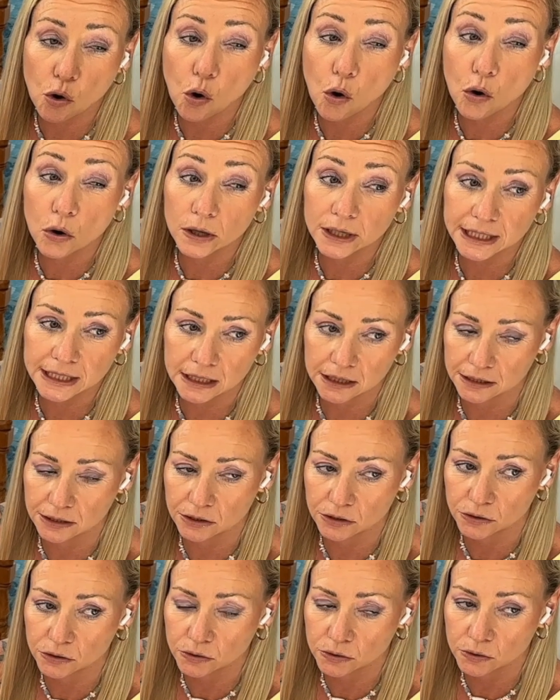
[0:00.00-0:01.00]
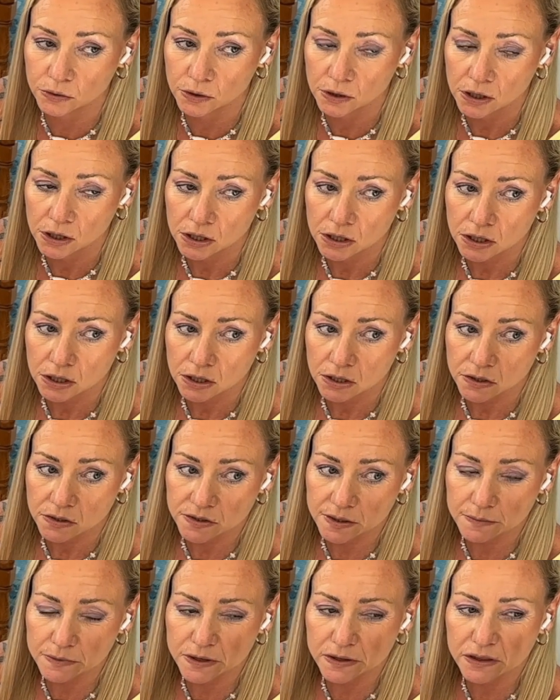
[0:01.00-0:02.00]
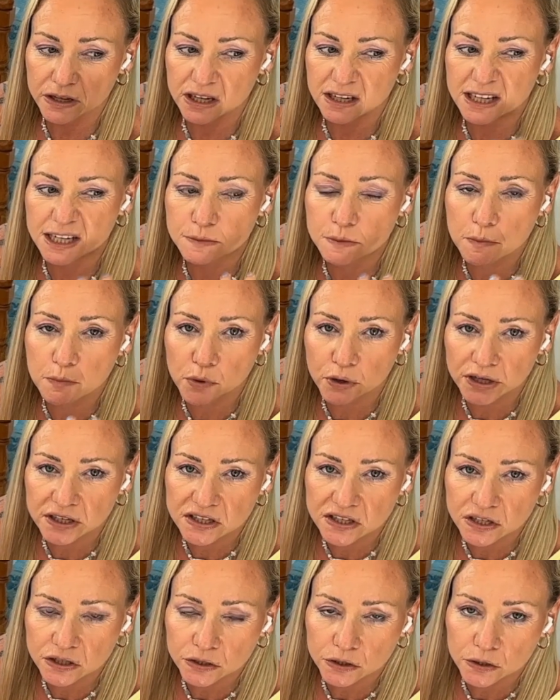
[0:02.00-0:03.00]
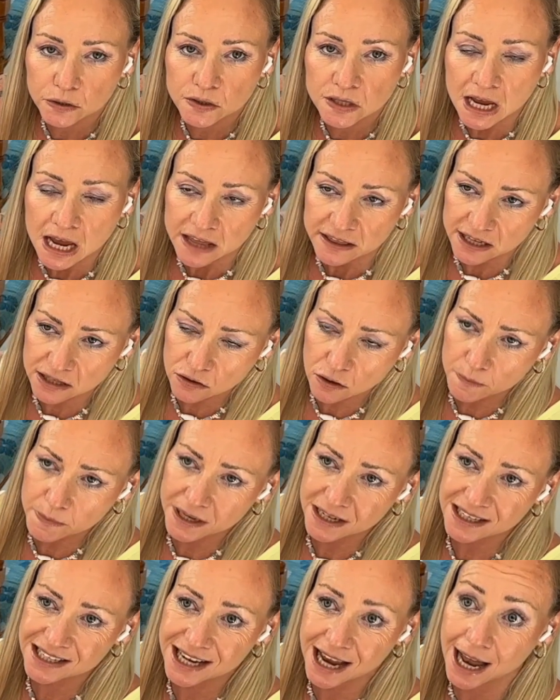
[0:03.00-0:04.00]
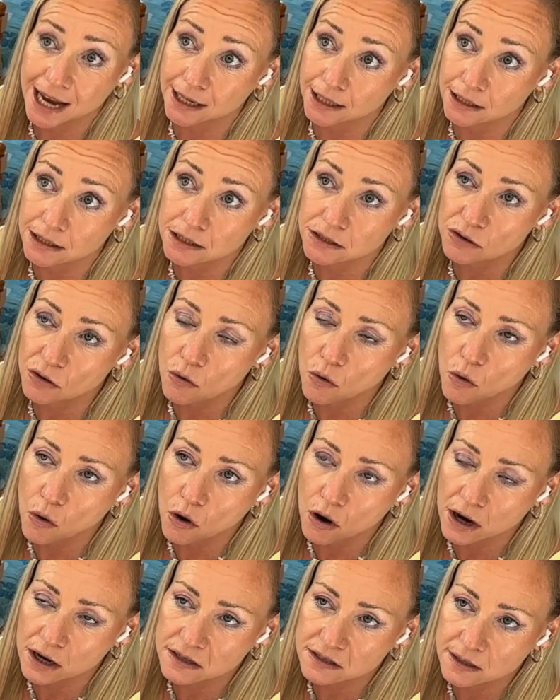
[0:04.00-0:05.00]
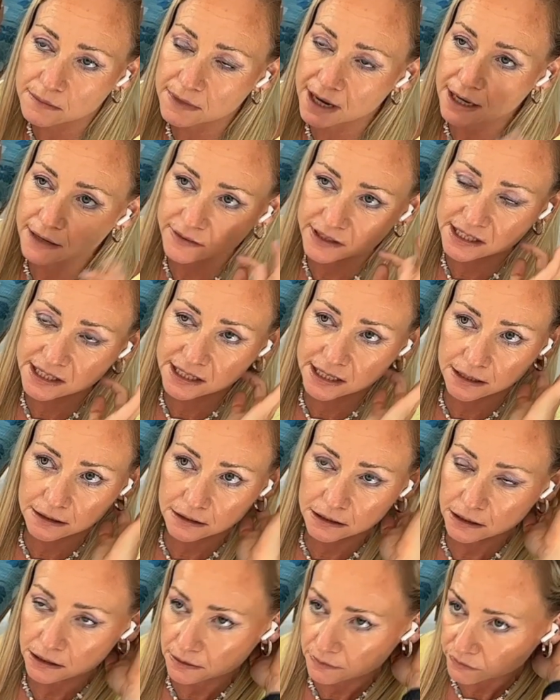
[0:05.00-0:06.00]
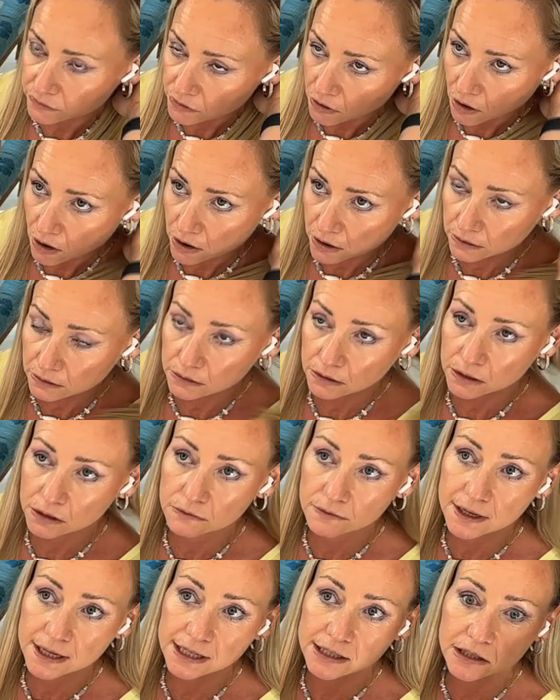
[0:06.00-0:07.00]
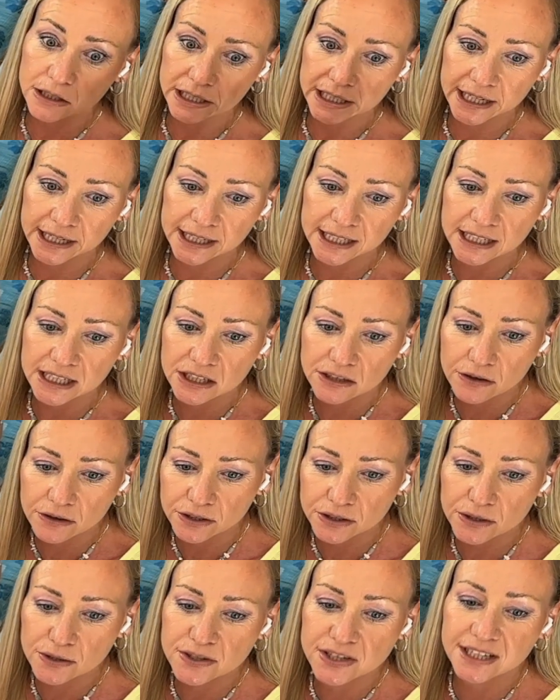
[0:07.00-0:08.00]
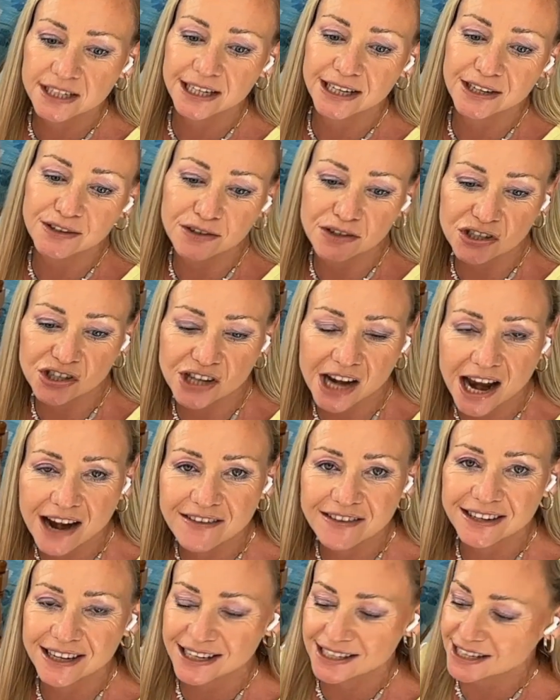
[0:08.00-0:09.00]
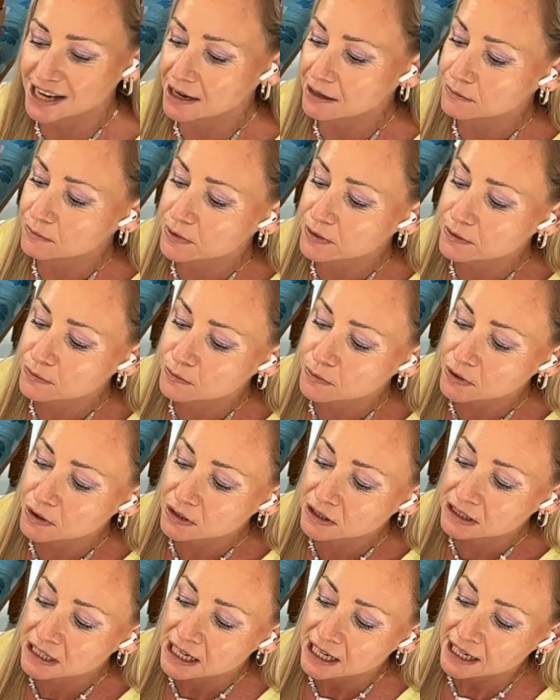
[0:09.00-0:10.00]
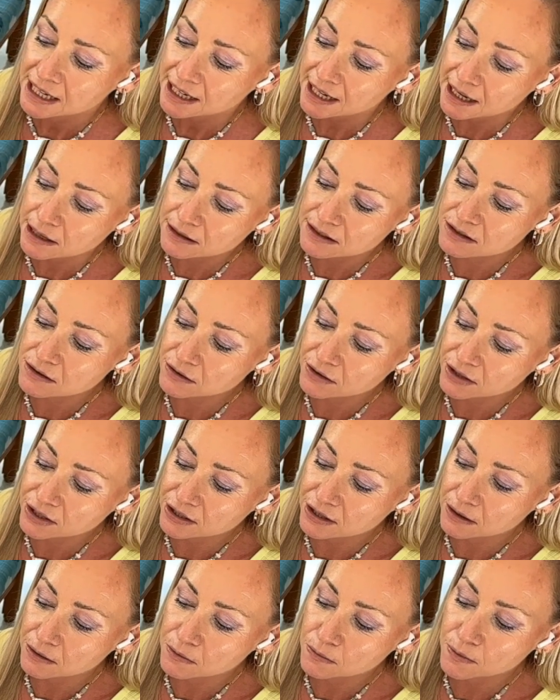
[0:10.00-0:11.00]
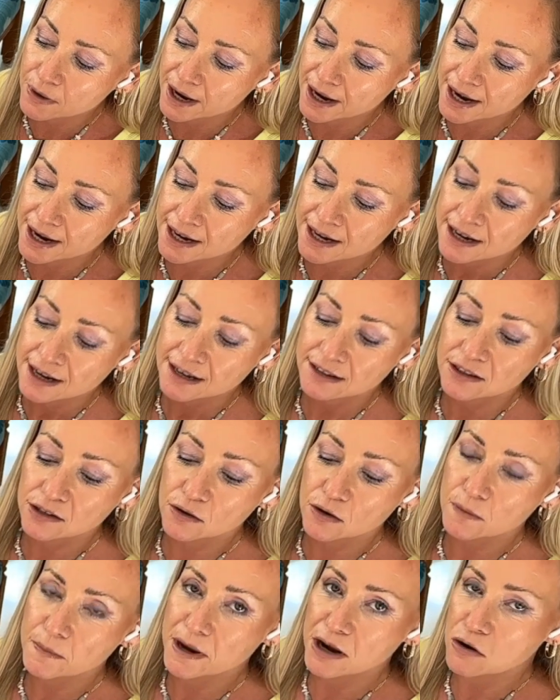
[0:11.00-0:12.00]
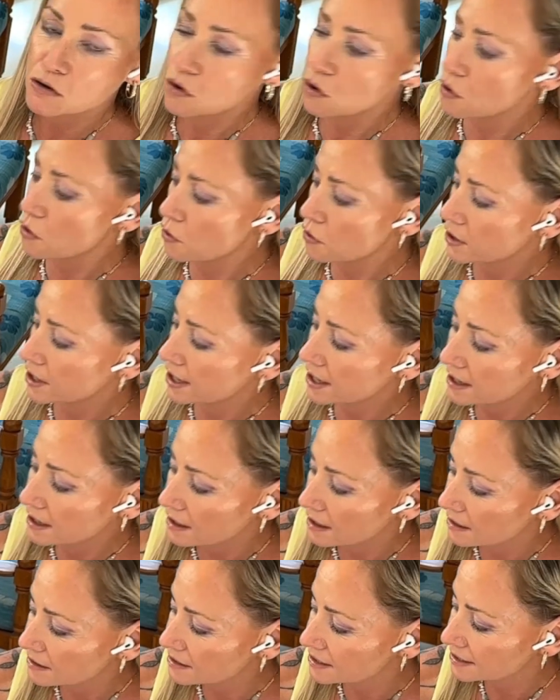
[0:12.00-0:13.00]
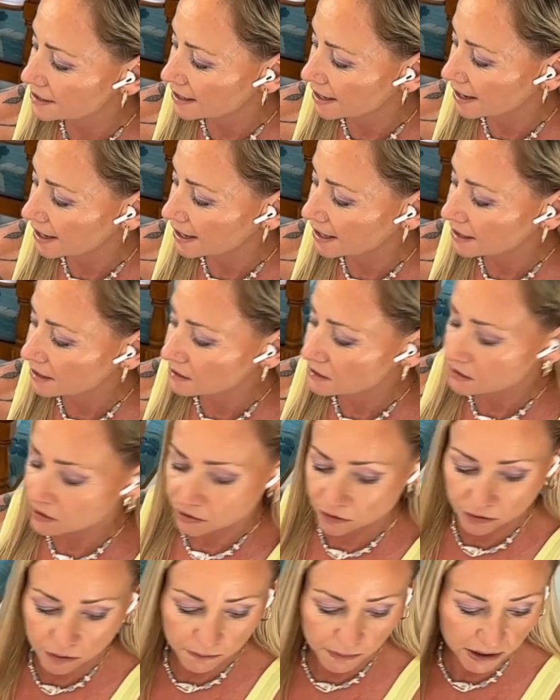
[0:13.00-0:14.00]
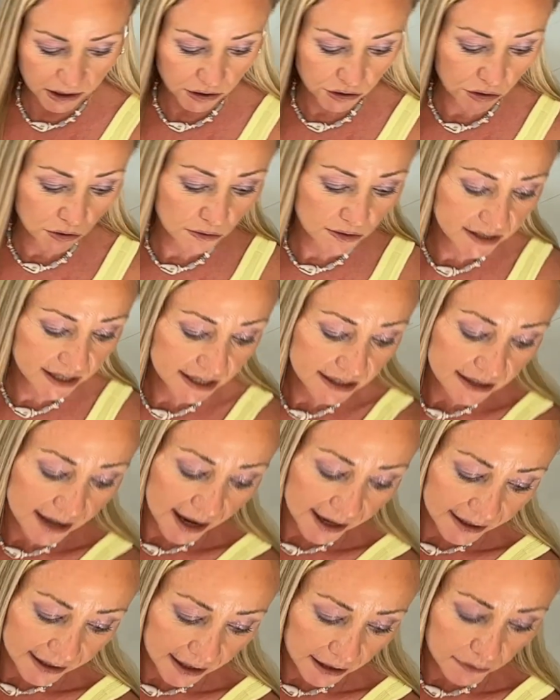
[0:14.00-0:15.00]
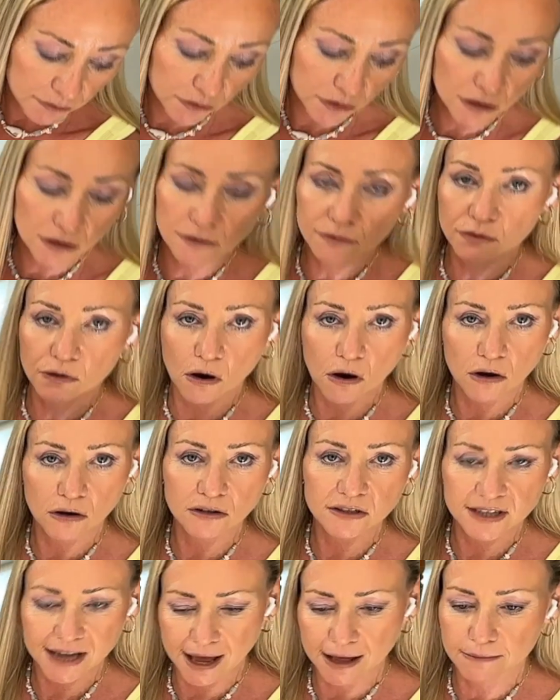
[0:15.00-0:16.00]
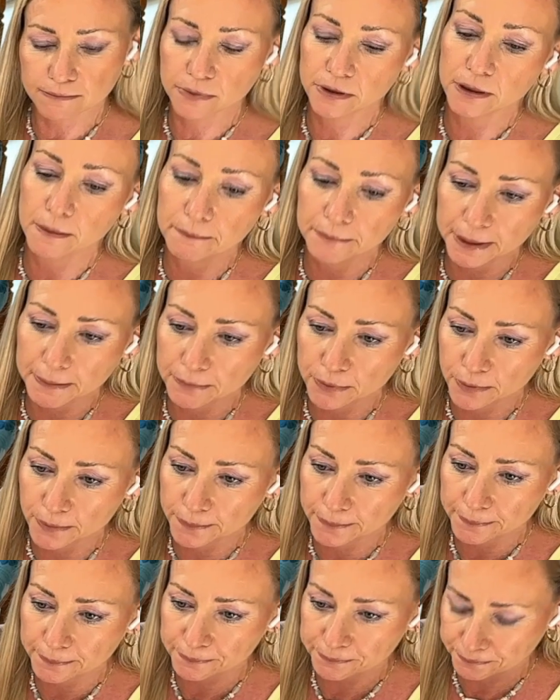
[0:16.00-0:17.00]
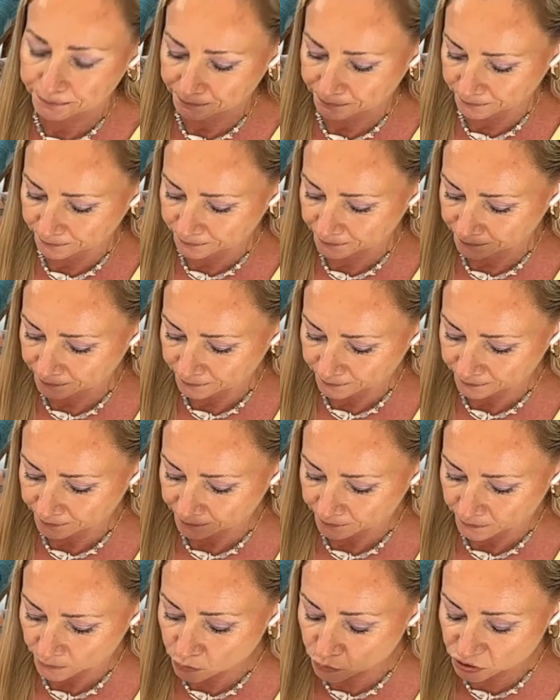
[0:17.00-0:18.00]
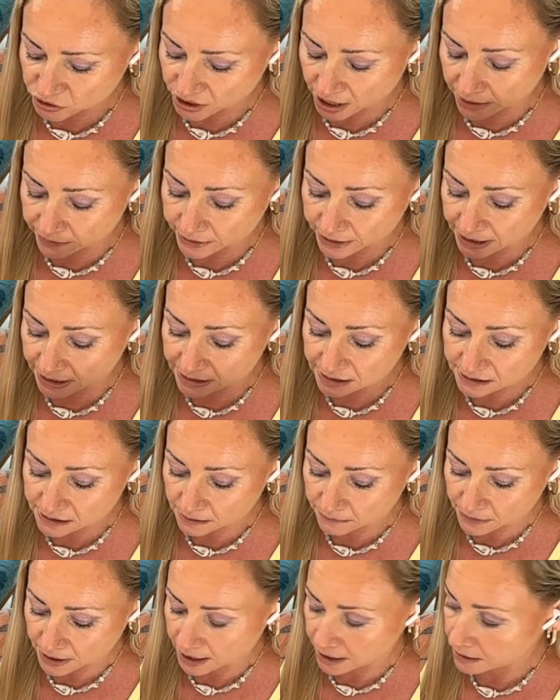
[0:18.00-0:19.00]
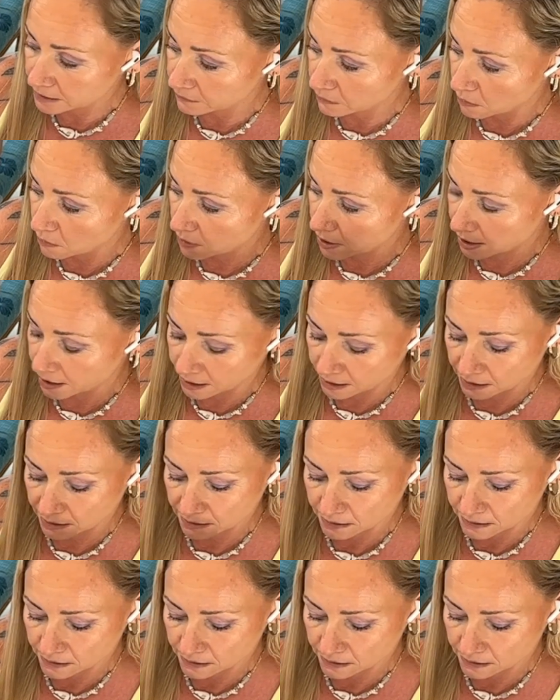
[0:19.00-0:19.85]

calling you, something that you need to be put into use. This could be a talent or some kind of a skill that you've got. You're really good at it. You're not using it. You're not sharing that talent with the world. It's not going to go away. There could be a calling today to be using that gift that you've got to help other people or sharing it in some kind of a way.